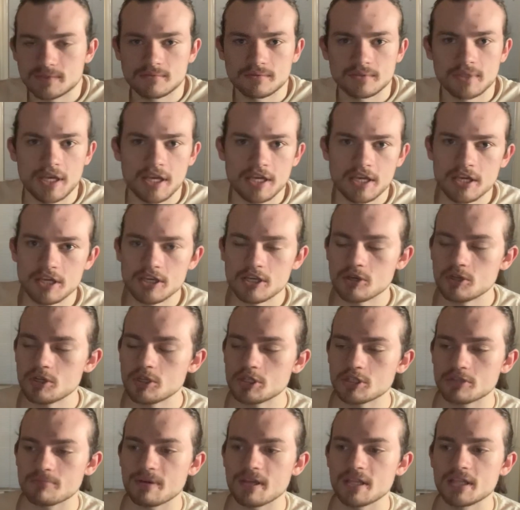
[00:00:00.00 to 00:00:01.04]
he could have
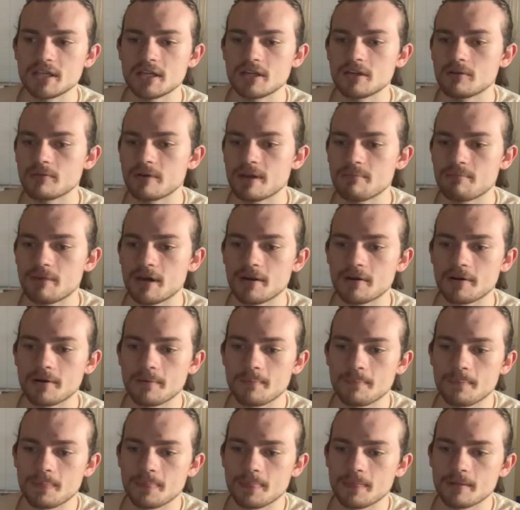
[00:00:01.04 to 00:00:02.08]
just made the ending way
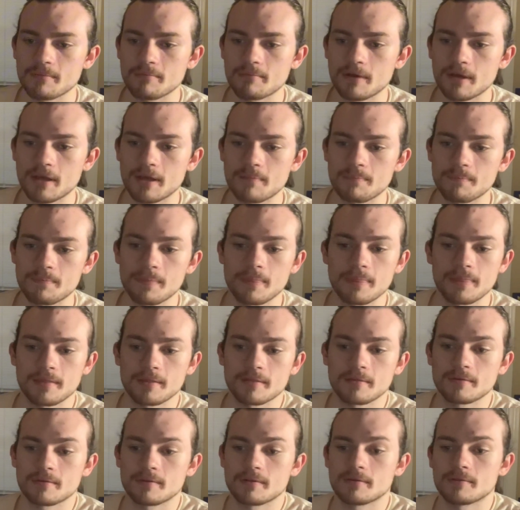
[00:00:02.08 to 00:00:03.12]
better, but
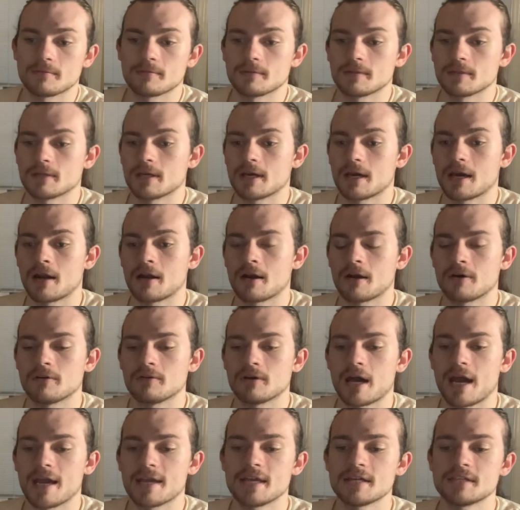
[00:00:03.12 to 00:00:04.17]
I don't know.
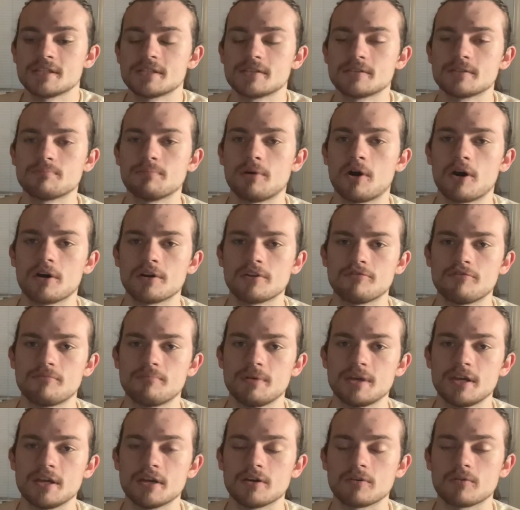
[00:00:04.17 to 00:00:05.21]
I guess part of
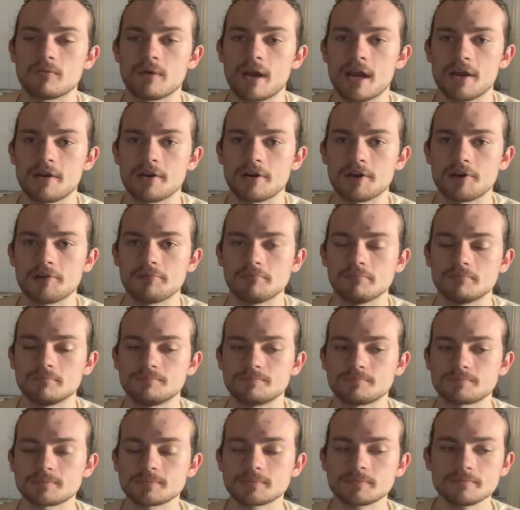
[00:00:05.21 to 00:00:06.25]
being a writer
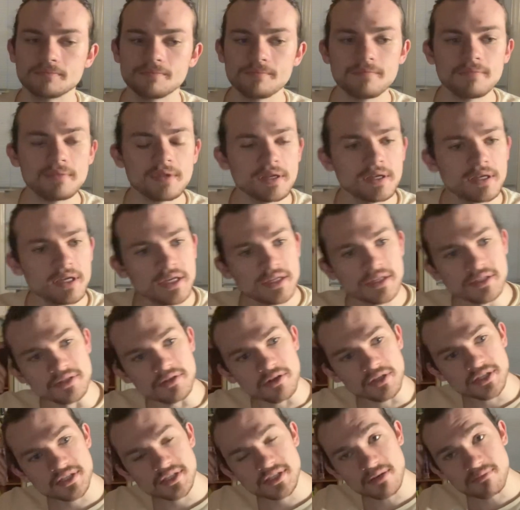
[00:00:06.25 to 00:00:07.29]
is
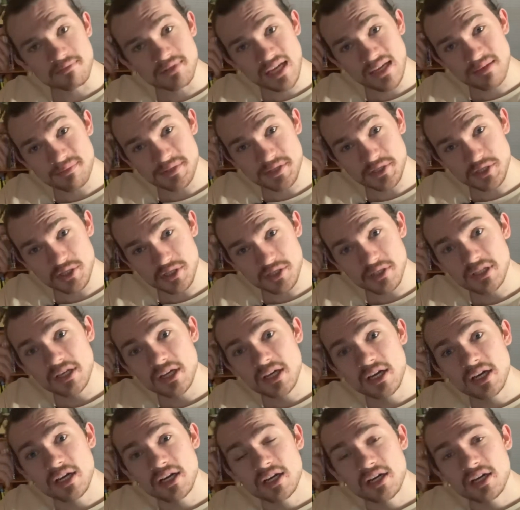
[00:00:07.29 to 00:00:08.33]
sometimes just
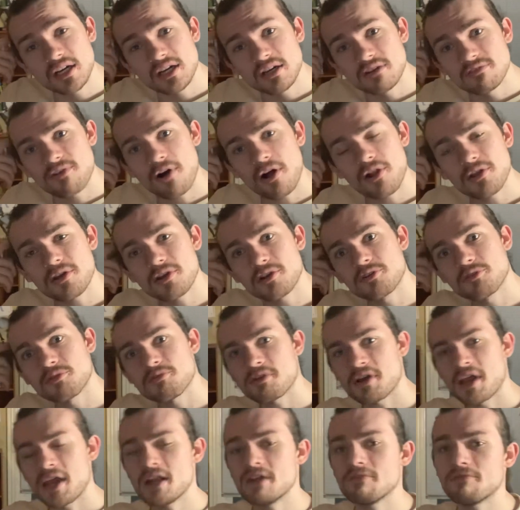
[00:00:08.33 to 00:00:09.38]
following
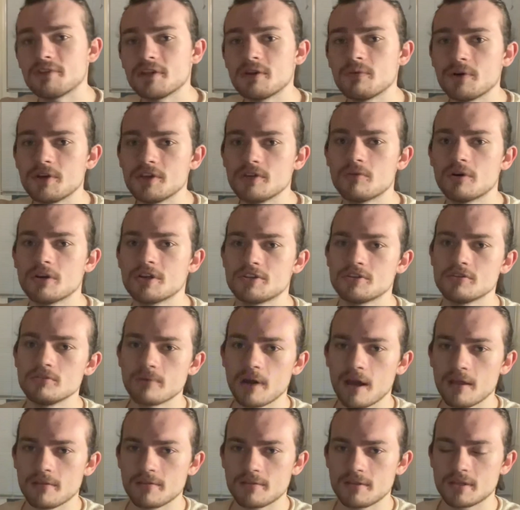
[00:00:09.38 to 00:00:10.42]
creatively what you want to do
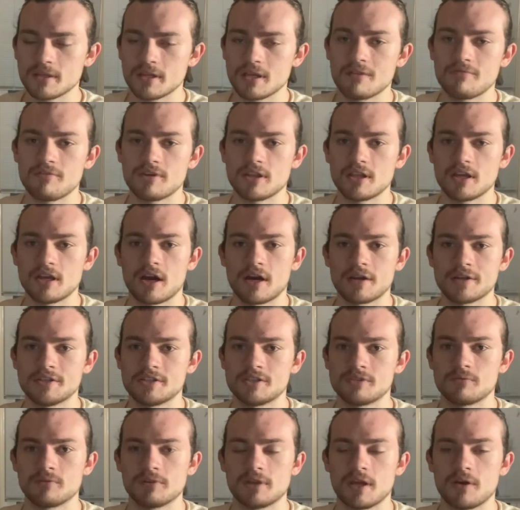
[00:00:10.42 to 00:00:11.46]
rather than giving the
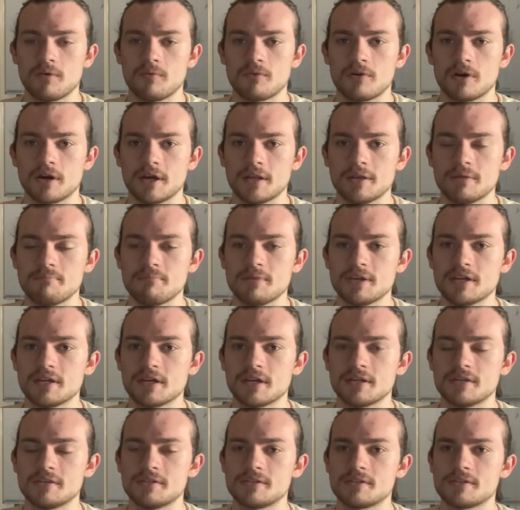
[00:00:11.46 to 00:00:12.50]
audience what they want,
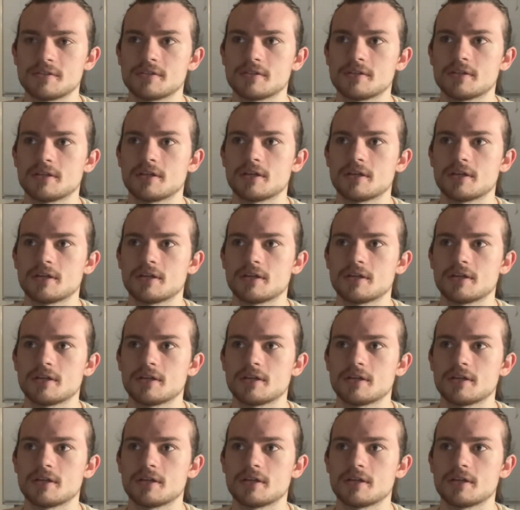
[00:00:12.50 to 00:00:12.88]
because